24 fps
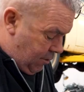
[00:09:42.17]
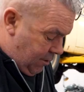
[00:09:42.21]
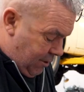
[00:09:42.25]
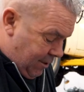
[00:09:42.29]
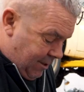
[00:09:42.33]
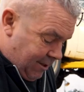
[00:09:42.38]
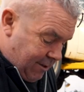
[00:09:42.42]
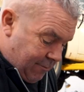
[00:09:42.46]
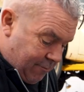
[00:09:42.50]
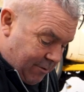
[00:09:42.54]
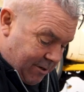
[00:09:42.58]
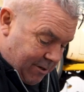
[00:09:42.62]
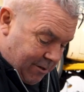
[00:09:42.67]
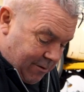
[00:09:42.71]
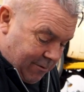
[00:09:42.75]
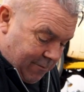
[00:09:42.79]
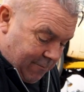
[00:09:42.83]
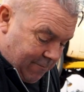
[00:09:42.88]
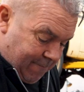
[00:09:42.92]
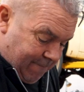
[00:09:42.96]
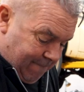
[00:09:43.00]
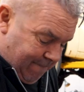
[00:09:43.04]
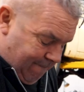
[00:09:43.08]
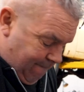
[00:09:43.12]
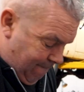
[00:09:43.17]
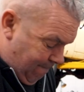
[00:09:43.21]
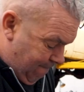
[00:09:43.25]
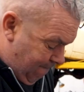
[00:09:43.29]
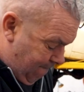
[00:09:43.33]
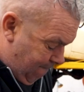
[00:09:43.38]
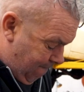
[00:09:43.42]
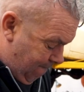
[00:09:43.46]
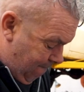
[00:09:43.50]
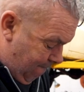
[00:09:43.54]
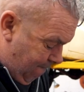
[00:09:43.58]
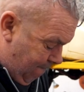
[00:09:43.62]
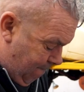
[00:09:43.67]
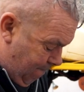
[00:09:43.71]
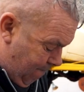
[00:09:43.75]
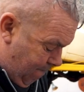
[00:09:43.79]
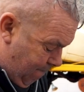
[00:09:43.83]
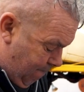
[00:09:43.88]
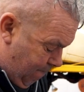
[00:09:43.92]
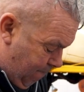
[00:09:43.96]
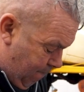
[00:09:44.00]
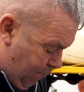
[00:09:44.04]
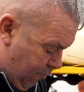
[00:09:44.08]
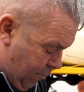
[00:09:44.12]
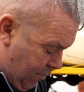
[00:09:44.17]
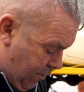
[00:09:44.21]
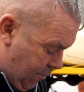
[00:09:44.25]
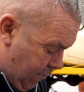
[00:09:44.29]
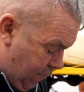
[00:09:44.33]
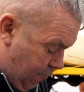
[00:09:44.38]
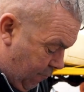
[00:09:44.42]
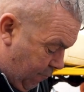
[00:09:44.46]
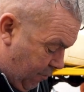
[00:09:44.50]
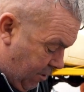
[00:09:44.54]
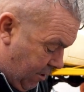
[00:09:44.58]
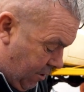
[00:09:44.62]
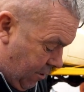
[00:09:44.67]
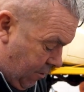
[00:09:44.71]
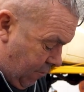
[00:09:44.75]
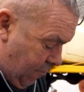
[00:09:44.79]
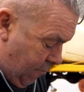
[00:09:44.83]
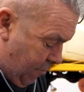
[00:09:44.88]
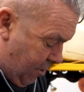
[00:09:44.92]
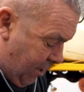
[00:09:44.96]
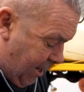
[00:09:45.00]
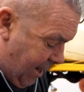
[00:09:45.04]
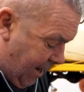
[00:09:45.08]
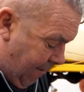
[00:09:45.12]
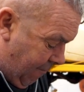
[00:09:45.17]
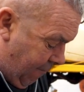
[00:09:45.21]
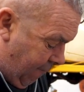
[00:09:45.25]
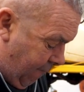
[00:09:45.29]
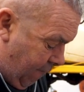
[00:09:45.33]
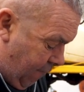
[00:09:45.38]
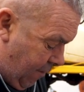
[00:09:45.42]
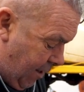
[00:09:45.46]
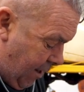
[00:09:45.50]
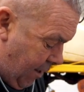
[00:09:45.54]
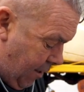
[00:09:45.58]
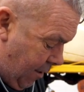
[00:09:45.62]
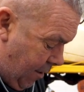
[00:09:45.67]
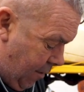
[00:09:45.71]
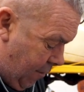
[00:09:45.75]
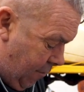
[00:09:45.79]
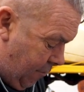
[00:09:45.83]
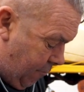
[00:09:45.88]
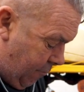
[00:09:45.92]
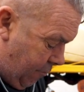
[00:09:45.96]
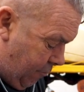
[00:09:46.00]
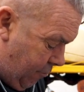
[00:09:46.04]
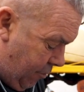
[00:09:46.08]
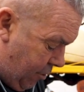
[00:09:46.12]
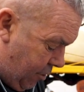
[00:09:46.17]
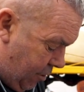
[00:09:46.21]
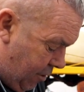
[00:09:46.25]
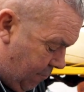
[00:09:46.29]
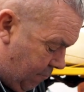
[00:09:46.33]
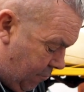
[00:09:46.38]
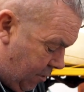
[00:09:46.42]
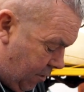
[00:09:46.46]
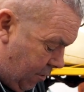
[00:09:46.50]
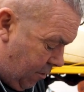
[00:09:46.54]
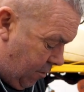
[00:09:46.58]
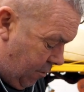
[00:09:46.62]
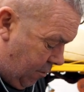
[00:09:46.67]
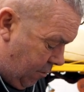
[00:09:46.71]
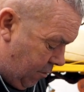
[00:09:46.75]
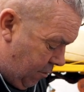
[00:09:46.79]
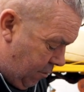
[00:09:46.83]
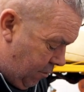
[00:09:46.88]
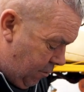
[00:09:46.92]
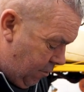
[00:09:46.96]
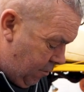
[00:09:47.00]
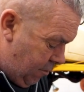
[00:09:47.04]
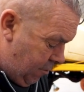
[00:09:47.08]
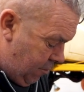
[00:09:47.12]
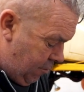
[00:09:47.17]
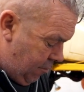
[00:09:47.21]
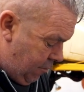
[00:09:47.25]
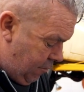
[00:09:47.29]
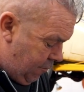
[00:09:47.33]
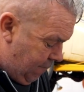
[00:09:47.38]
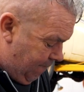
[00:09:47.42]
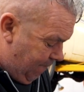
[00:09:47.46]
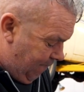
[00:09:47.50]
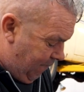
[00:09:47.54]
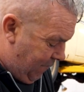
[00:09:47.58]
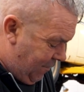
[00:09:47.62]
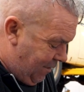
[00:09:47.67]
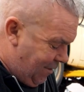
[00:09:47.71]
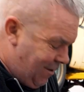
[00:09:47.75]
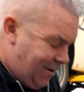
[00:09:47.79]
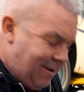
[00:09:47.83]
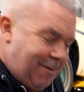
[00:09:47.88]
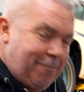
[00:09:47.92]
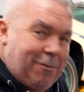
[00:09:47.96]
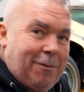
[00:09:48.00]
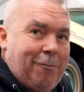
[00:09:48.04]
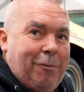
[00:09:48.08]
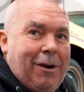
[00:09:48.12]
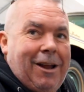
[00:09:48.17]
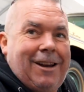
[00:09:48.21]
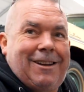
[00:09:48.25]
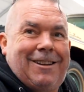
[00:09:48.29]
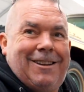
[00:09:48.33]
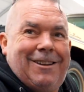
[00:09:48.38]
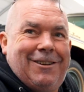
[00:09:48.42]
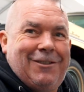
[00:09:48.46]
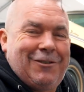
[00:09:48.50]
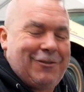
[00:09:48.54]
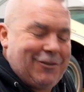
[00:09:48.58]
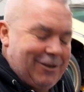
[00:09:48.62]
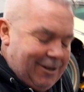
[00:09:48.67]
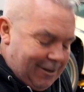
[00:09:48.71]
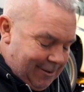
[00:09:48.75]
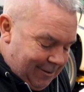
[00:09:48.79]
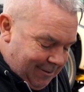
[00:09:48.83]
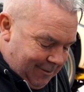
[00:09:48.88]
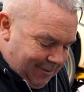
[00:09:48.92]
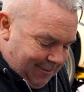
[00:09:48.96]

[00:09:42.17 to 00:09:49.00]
This is where you pull it all apart, all the cams fall out and you lose where all your shims are. Just to be bloody annoying.